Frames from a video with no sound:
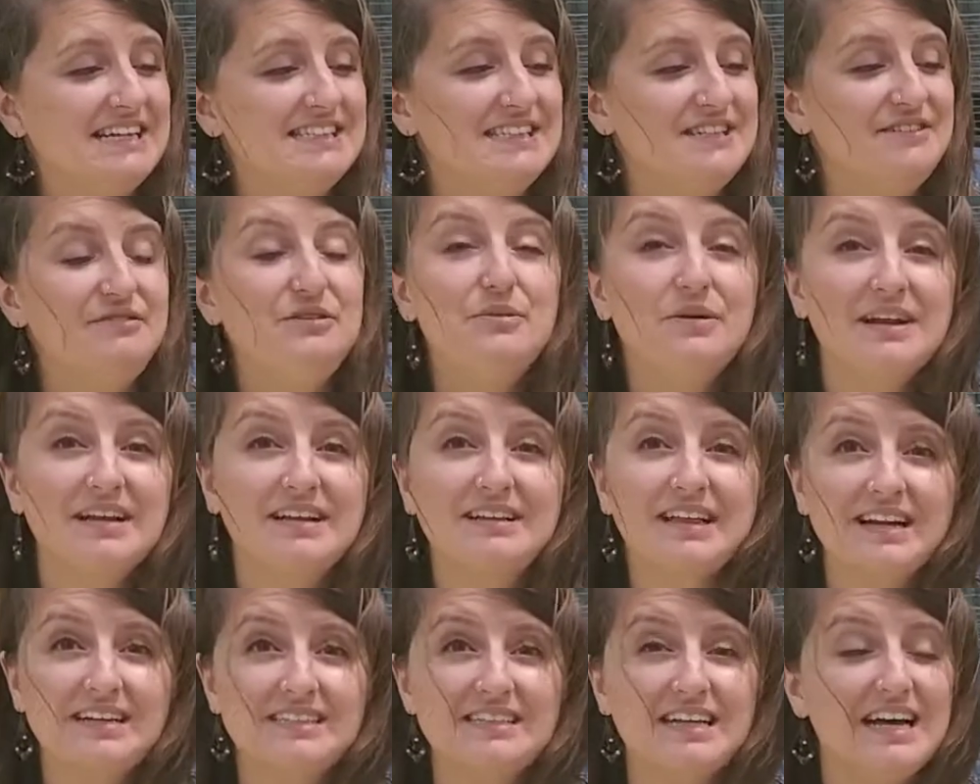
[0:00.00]
And if you want to
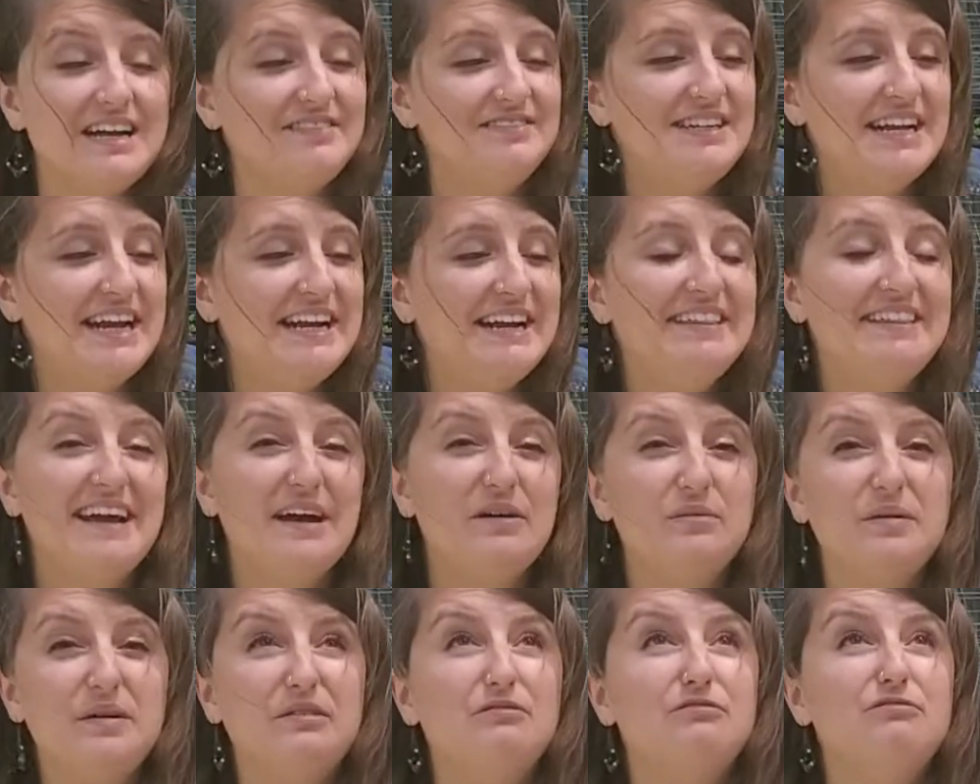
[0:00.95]
collect a lot of data, that will
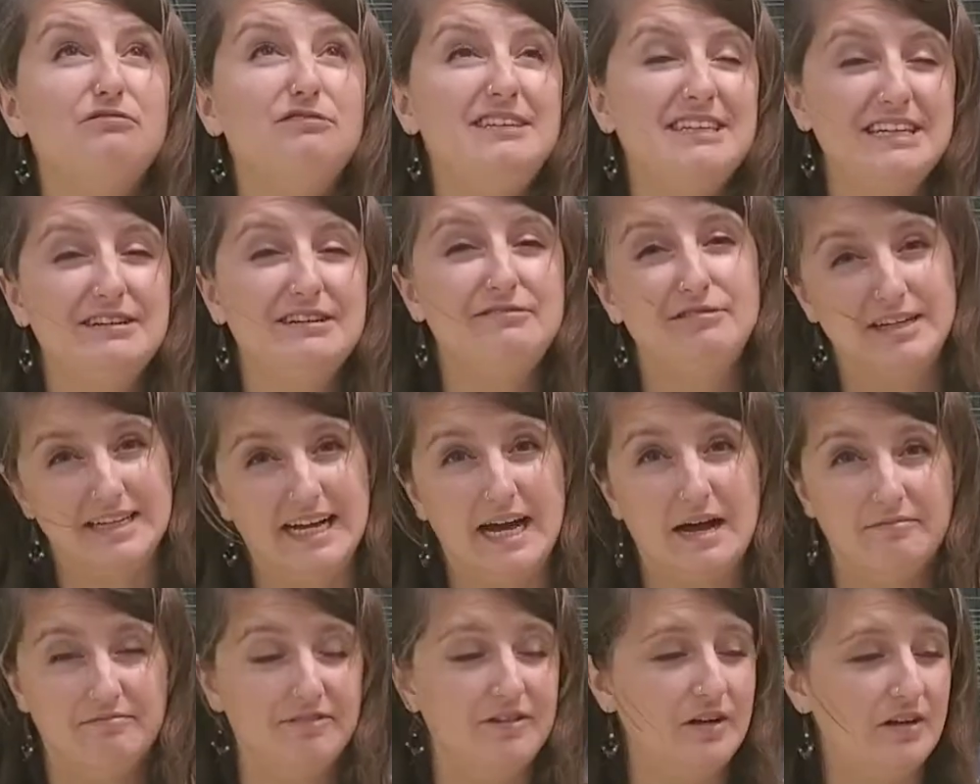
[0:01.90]
be really, really
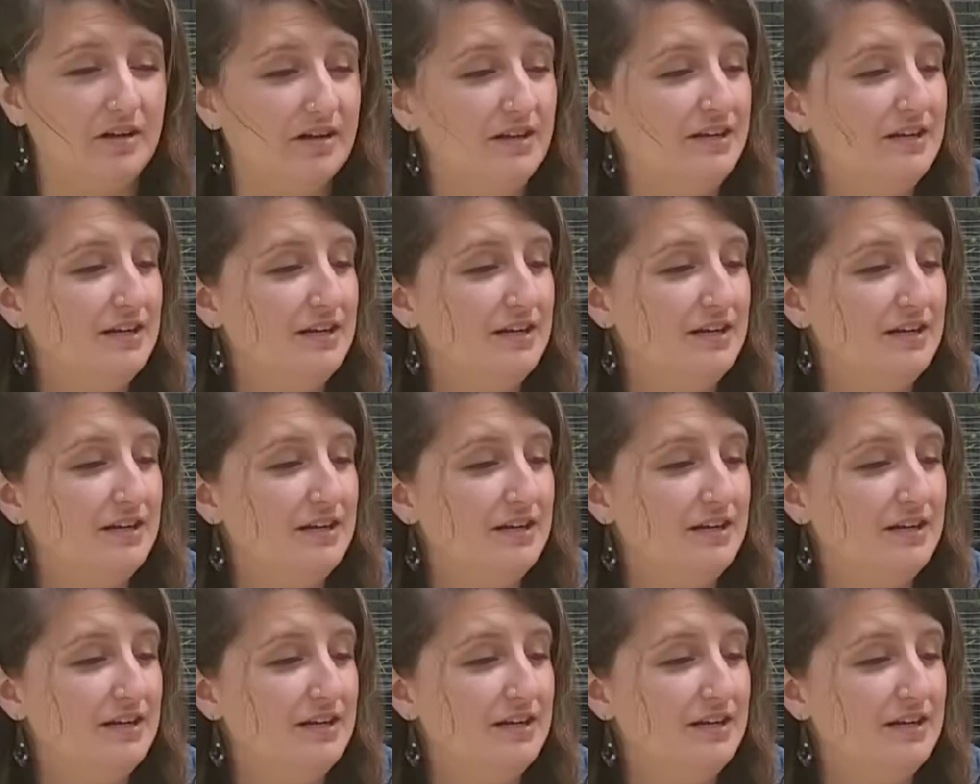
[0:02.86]
helpful.